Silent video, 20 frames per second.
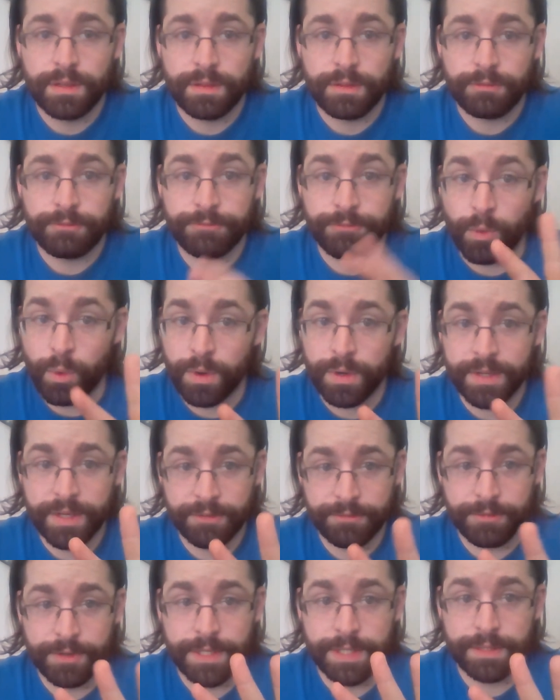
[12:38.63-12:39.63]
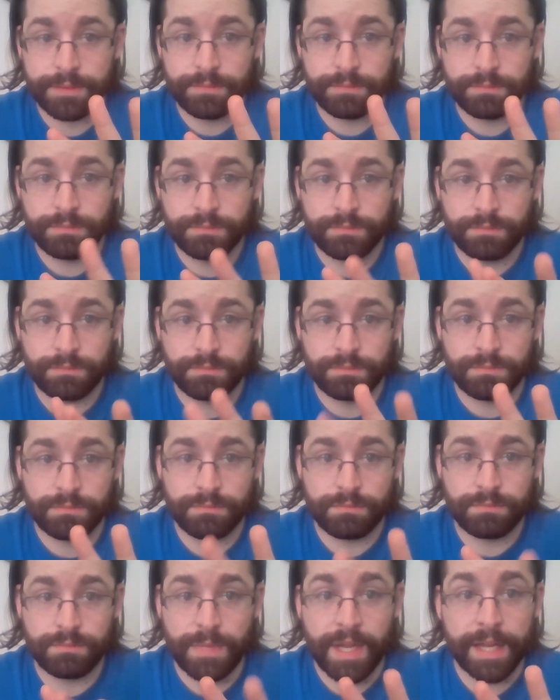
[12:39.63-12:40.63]
4 different
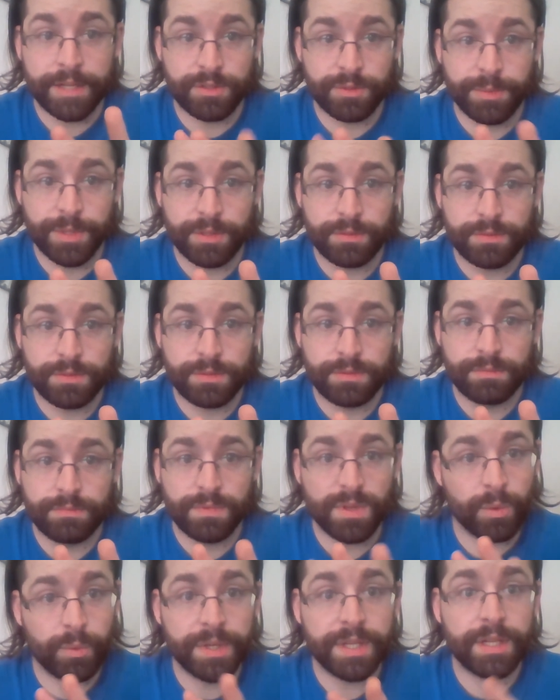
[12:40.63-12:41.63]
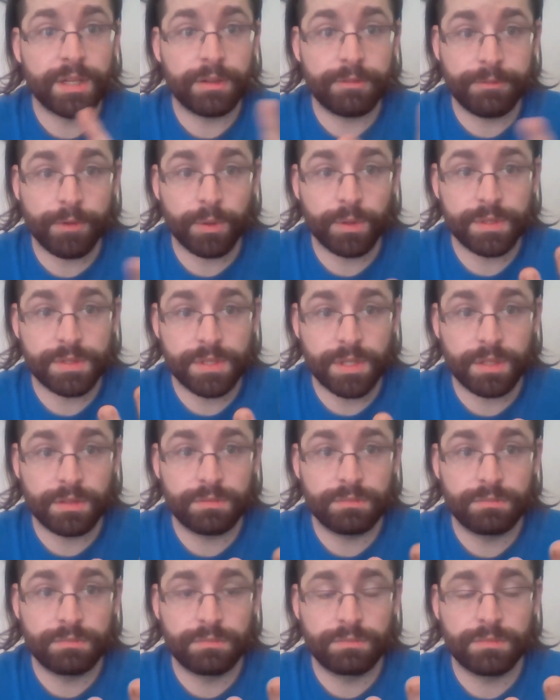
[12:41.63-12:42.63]
attributes that we need to focus on,
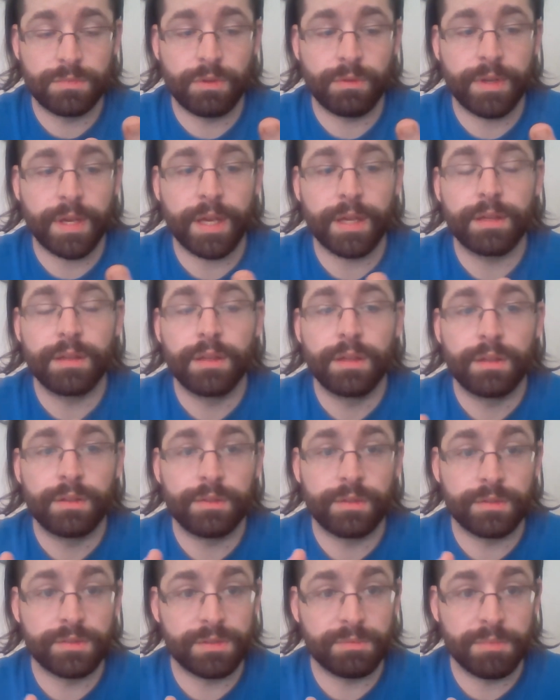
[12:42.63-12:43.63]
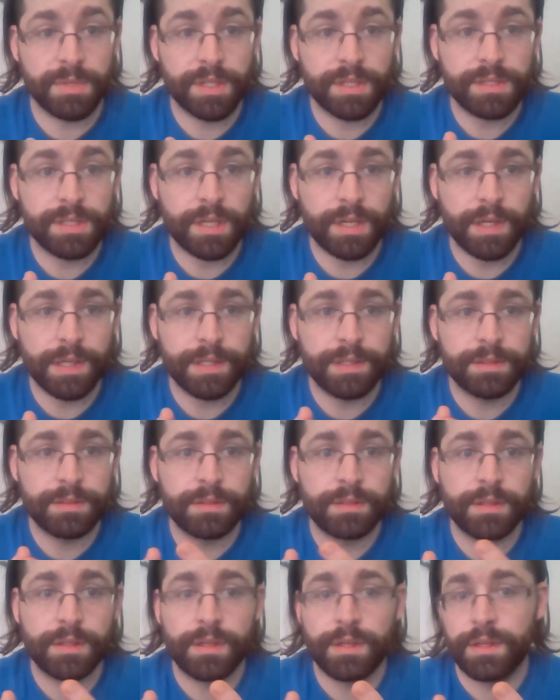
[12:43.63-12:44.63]
okay? There's the military,
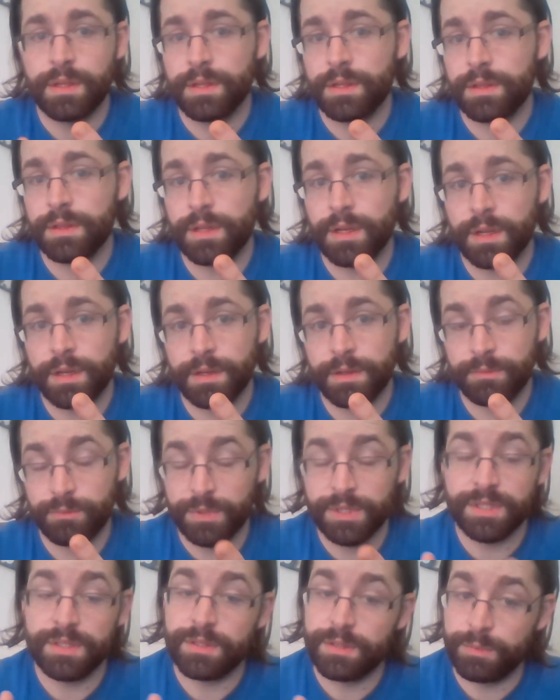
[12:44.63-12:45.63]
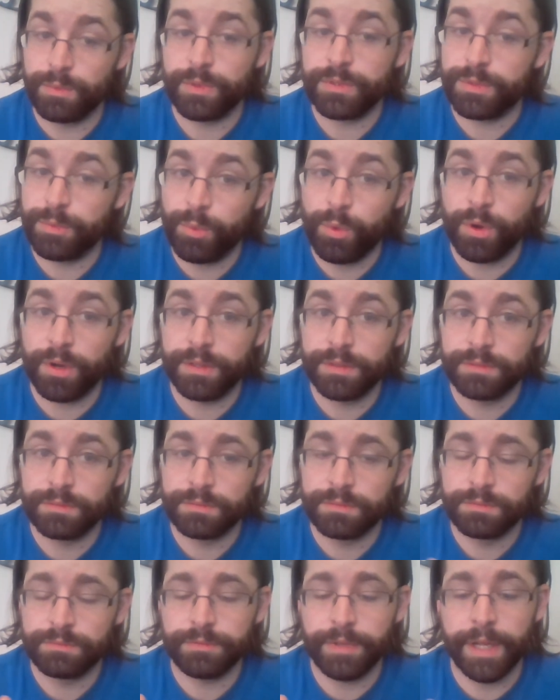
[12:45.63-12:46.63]
there, which is the most important,
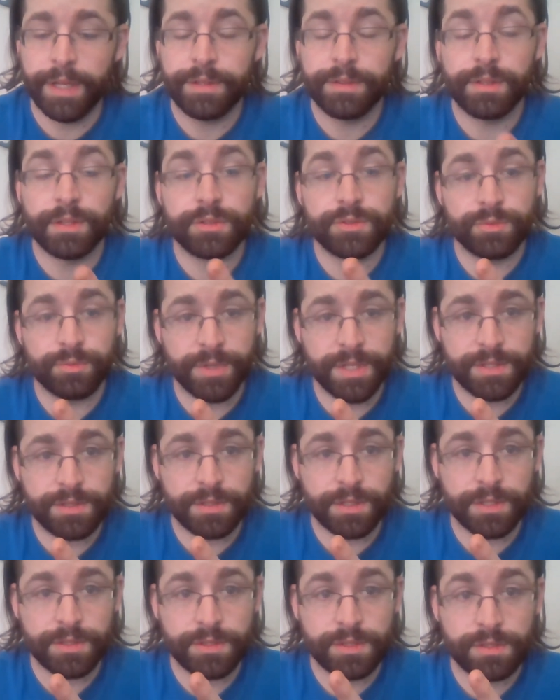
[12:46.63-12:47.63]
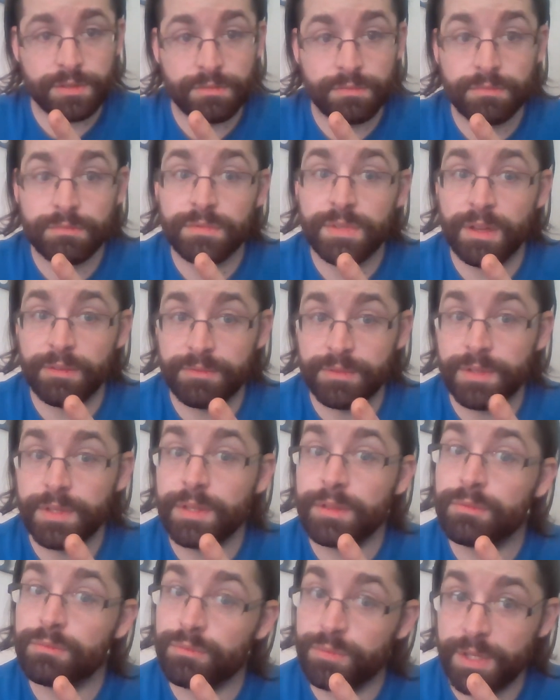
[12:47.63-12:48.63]
right? There's research,
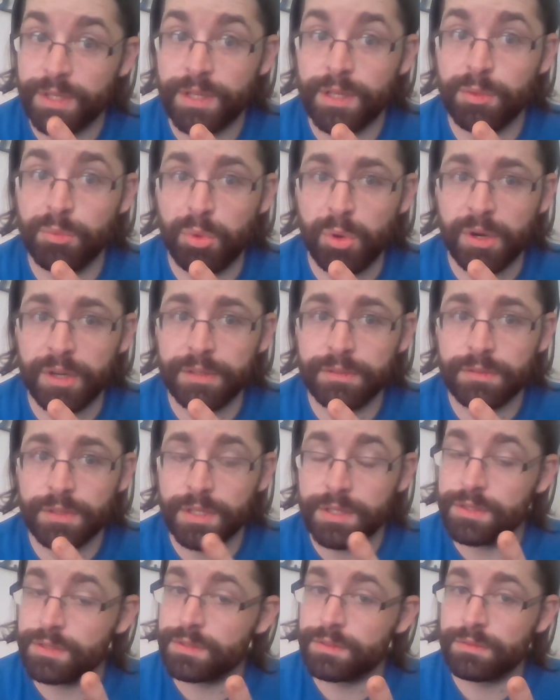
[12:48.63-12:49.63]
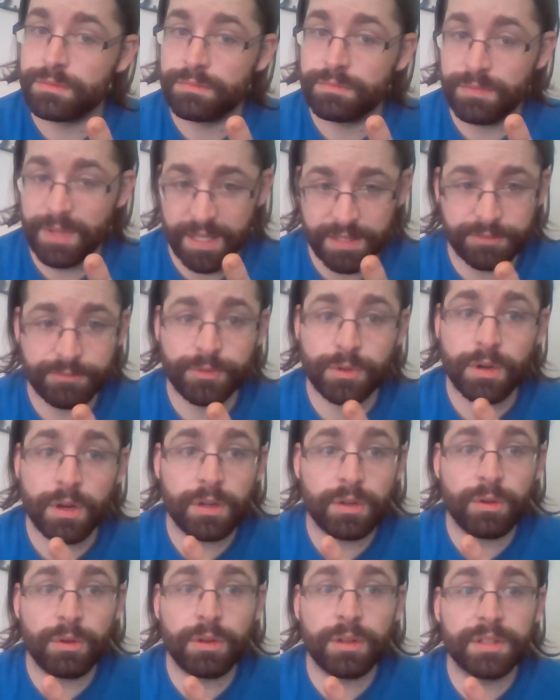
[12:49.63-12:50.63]
definitely really important because that's for our
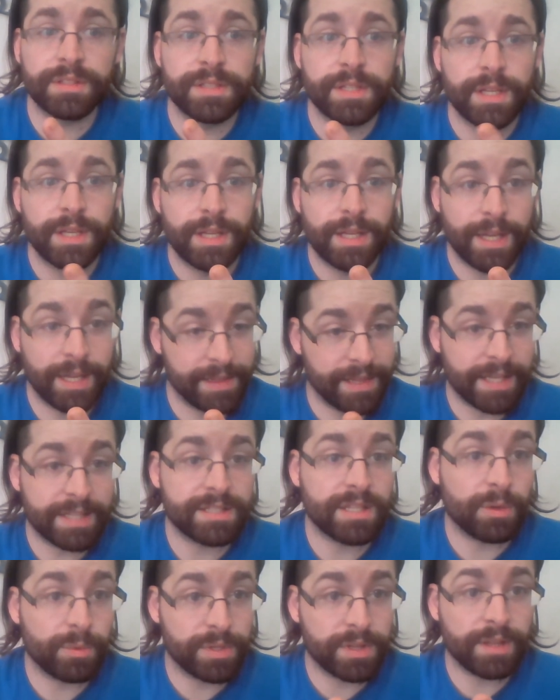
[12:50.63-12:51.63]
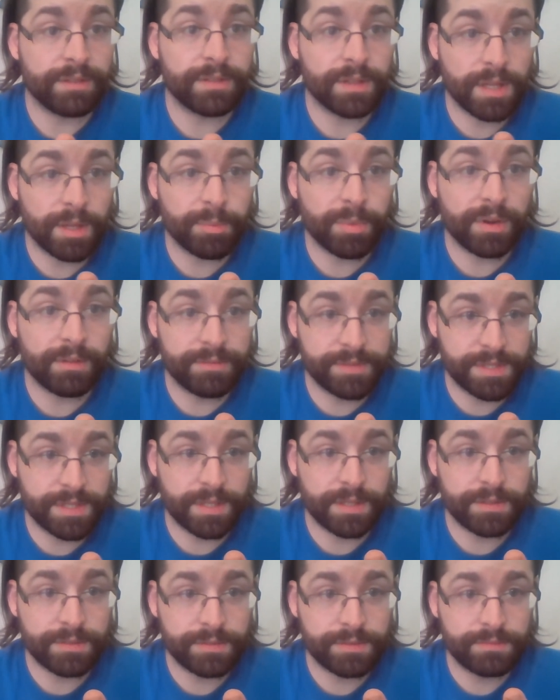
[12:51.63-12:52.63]
gold and that's how we level up our
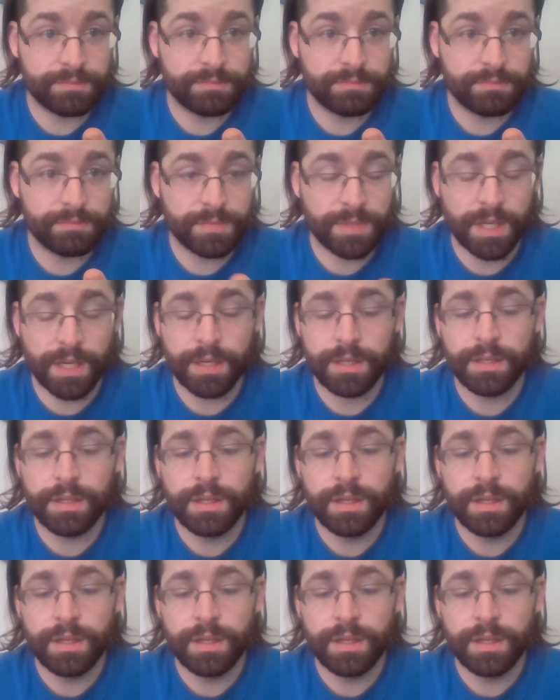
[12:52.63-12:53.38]
Viziers, okay?